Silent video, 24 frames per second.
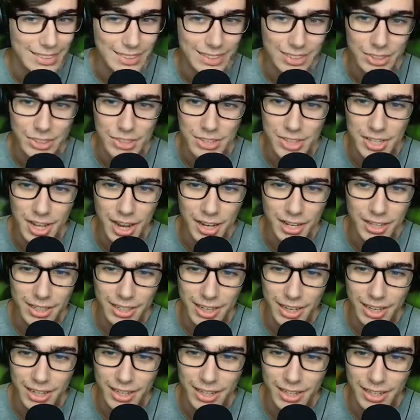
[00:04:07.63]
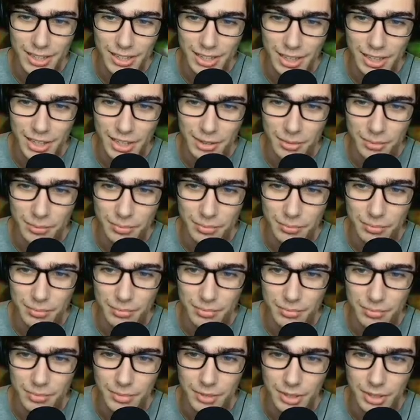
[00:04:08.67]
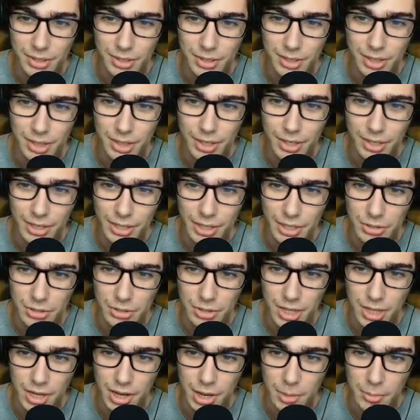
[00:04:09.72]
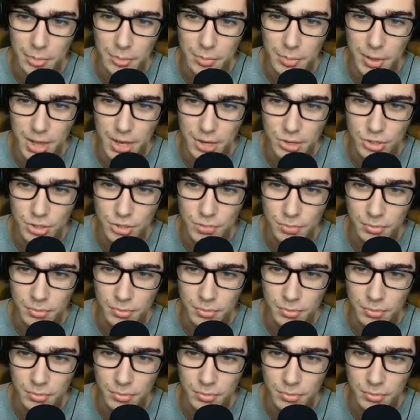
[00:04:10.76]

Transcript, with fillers: Just not getting it there. Alright, needed the up smash.